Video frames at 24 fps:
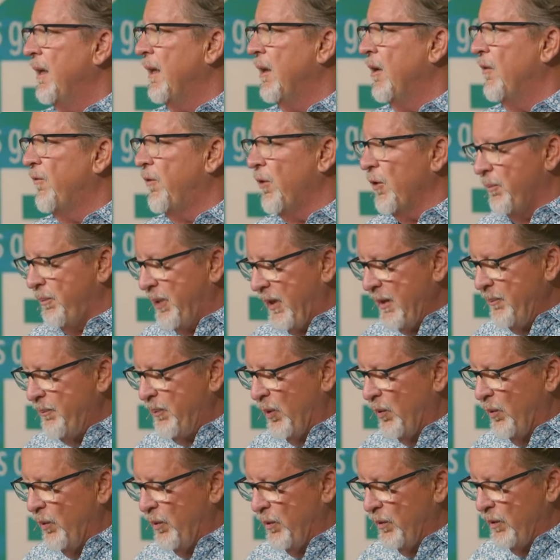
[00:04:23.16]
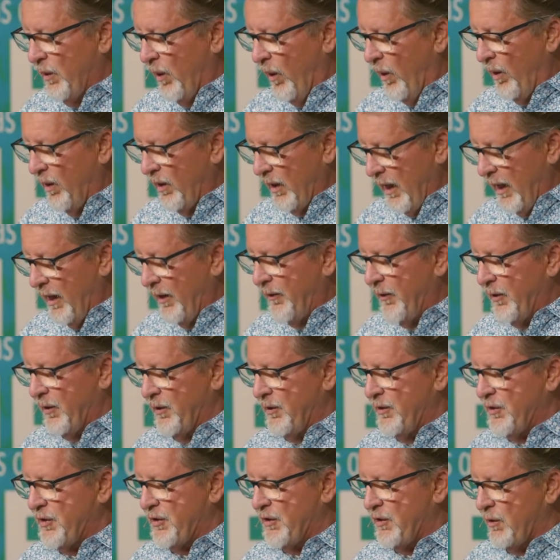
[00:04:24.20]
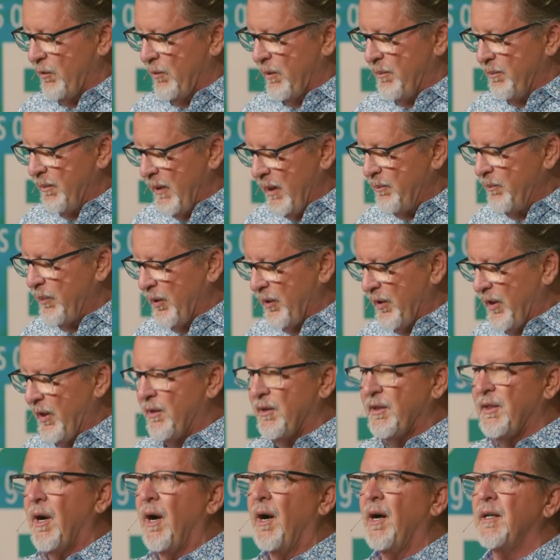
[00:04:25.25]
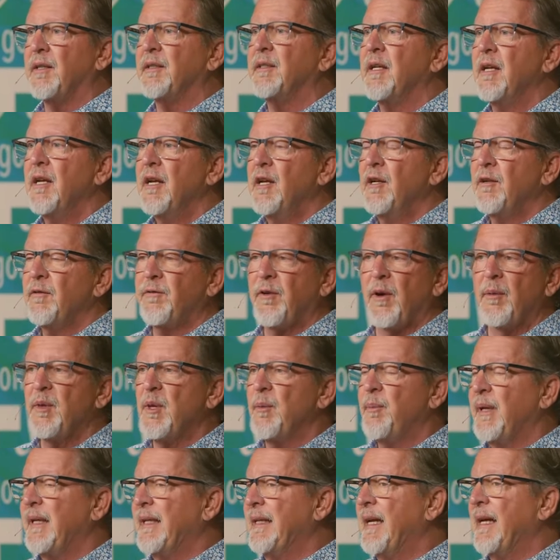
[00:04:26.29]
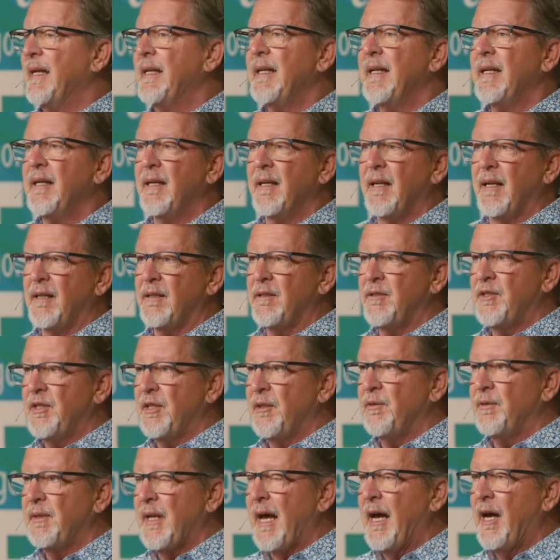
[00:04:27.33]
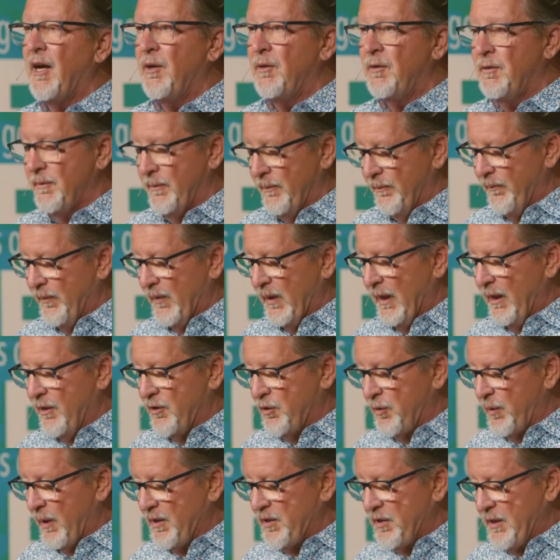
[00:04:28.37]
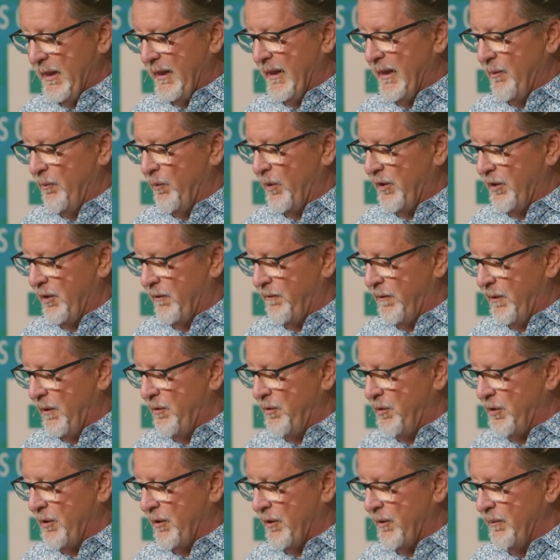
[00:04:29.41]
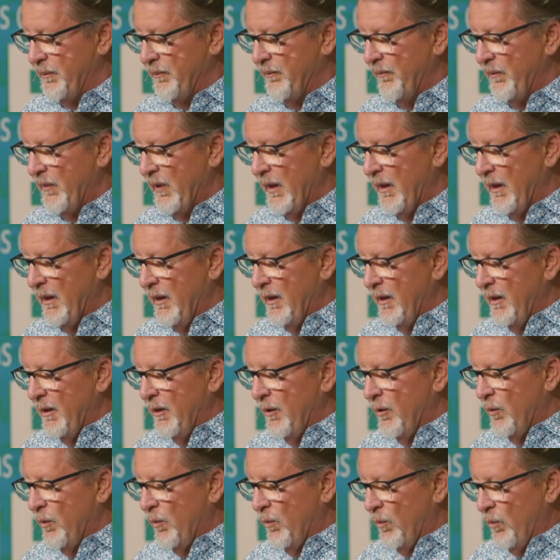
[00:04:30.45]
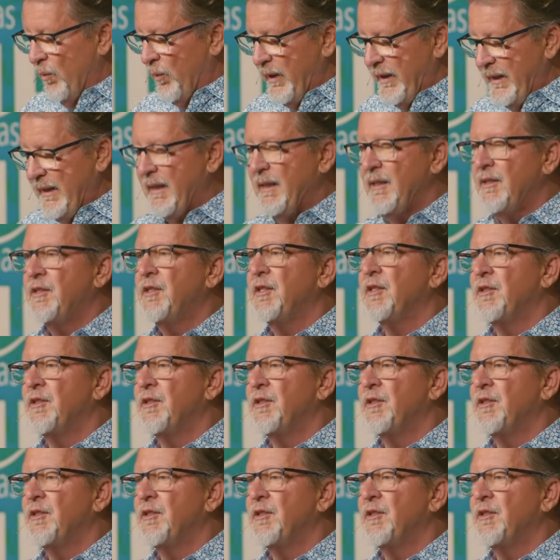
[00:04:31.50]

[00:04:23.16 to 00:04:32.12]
For people who call others to remember their God from the beginning until now and trusting him with the future, we need to